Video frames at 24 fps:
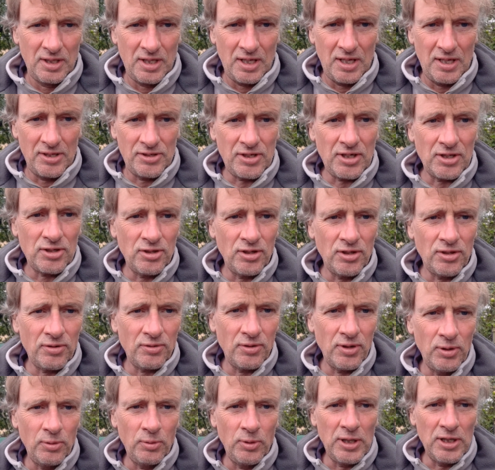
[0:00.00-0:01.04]
it's actually
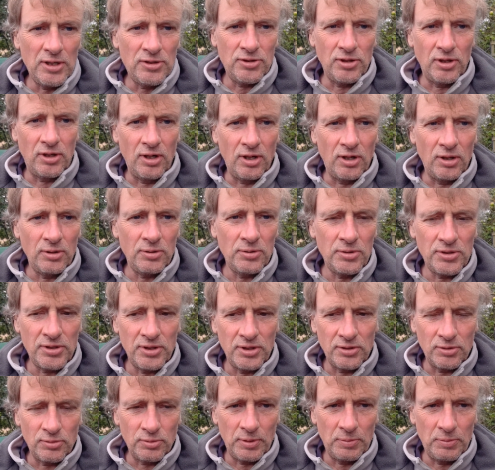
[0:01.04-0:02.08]
3 weeks ago
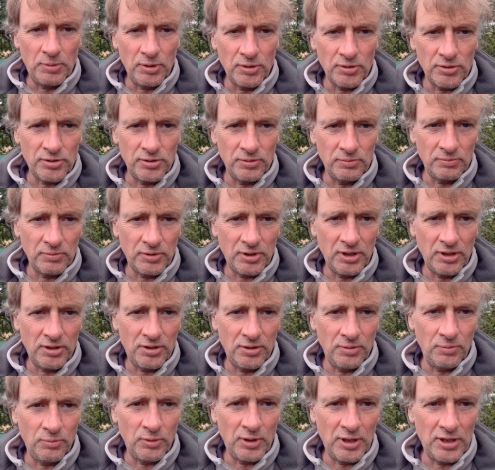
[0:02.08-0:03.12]
since we put some
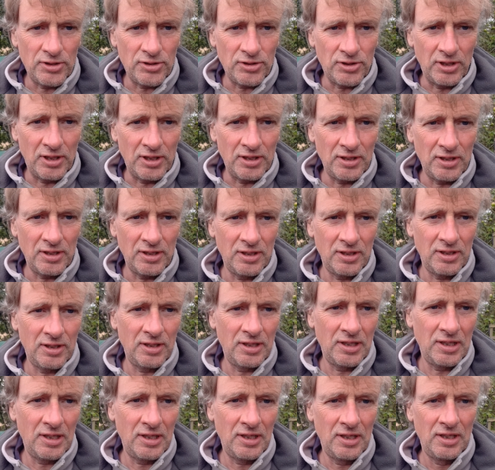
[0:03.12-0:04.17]
kitchen waste in.
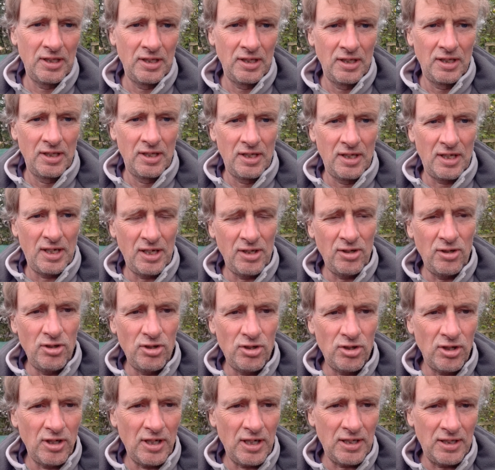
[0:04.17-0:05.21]
I
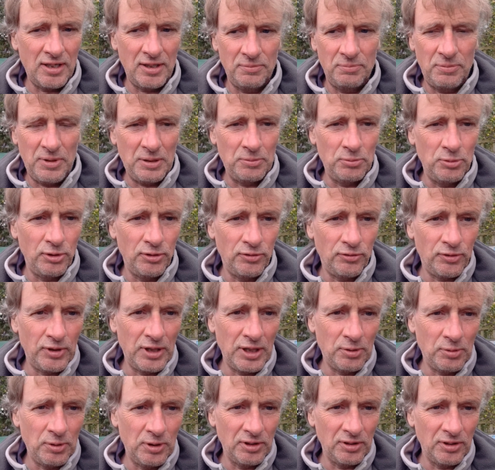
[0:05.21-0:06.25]
usually add it a bit more
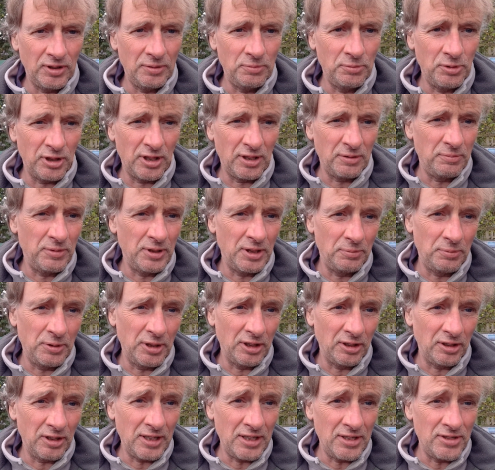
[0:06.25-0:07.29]
frequently, but I've been a bit
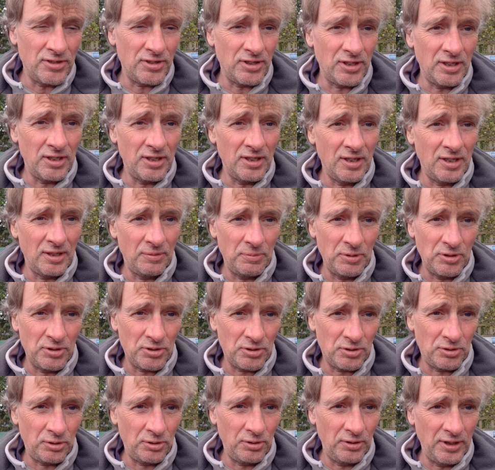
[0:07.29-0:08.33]
lazy. I've been
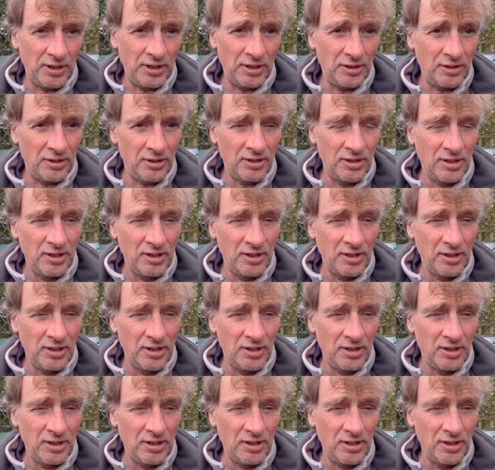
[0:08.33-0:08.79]
storing it in